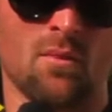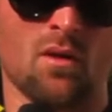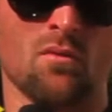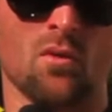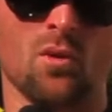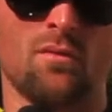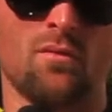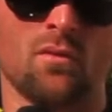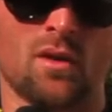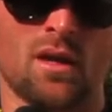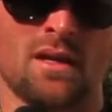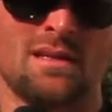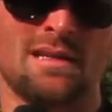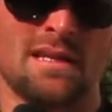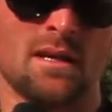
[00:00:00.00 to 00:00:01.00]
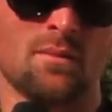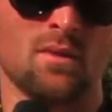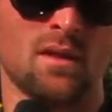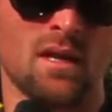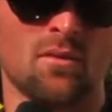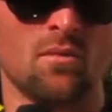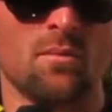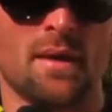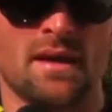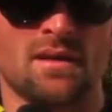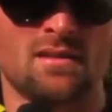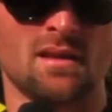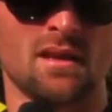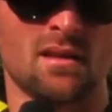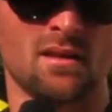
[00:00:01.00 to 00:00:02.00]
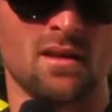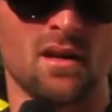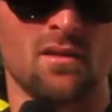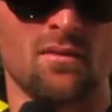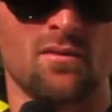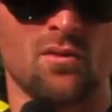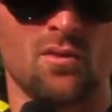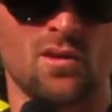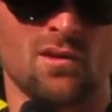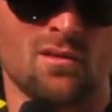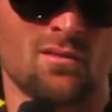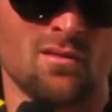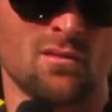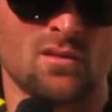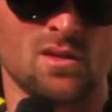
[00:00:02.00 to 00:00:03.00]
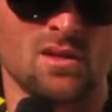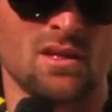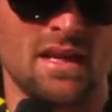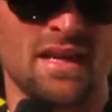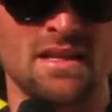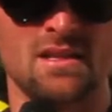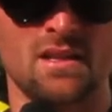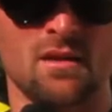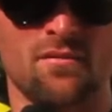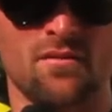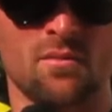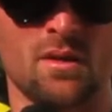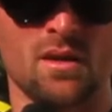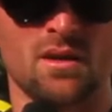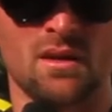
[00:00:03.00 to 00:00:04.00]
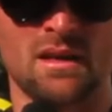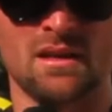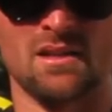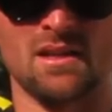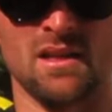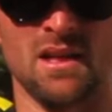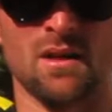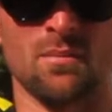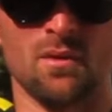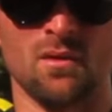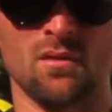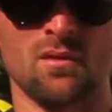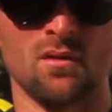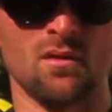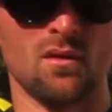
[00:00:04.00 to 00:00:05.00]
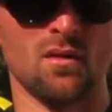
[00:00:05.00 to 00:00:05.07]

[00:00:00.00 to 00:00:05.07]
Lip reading: I rode for KTM, and they were based out of California, and it was just easier for me to get set up here.